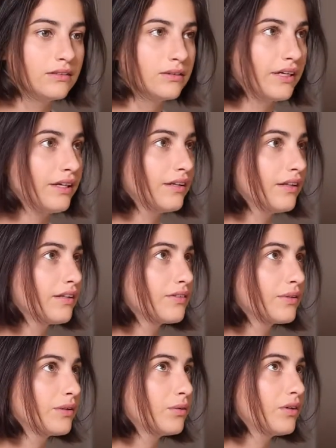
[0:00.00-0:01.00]
Okay,
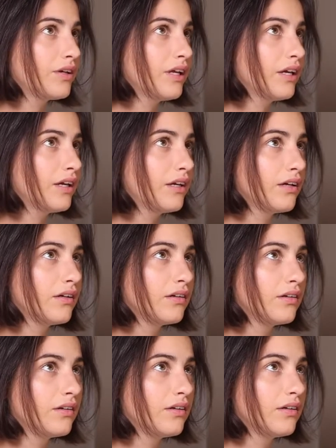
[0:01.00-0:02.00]
that's recording.
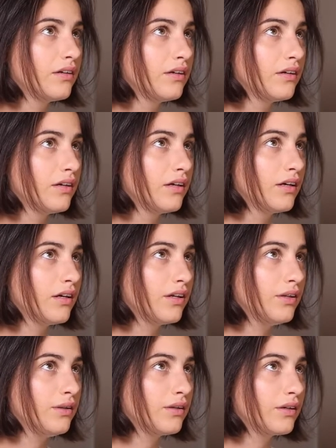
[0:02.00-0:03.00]

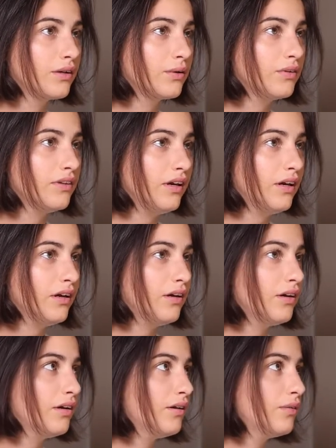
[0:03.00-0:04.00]
You can go
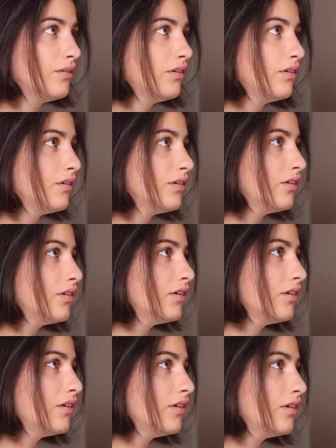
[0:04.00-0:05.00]
down.
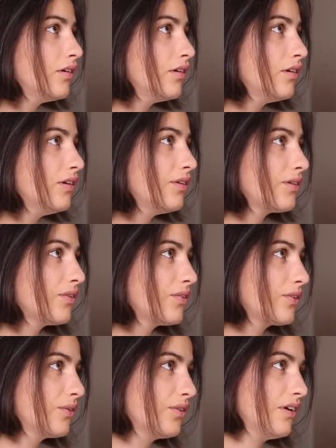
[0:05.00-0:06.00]
You can
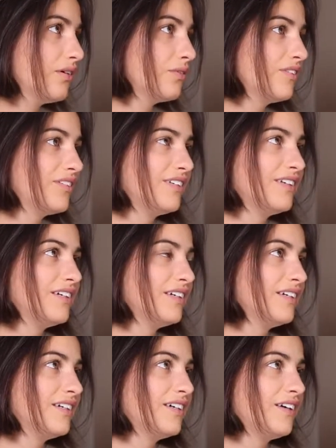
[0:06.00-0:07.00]
also go down.
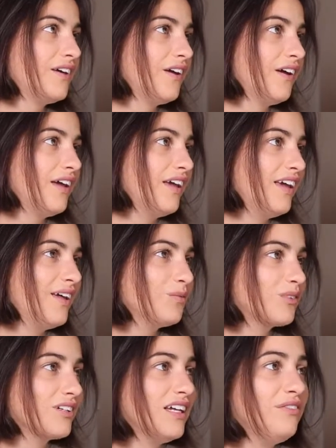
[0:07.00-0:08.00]

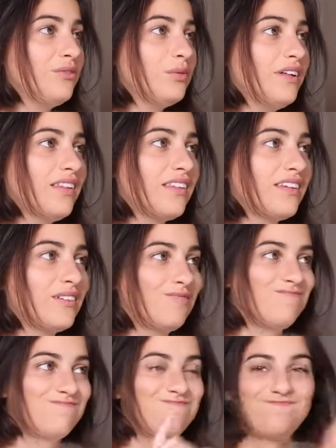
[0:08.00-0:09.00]
And we're left with
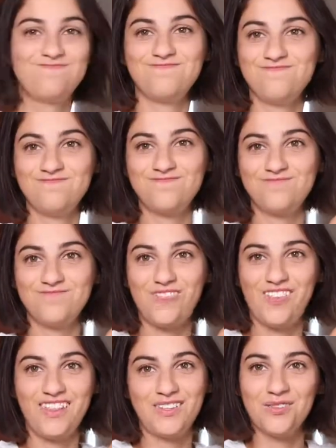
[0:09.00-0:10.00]

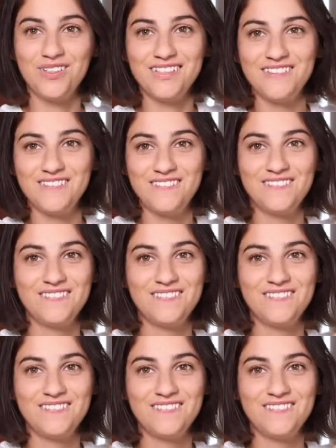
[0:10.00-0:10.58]
this one.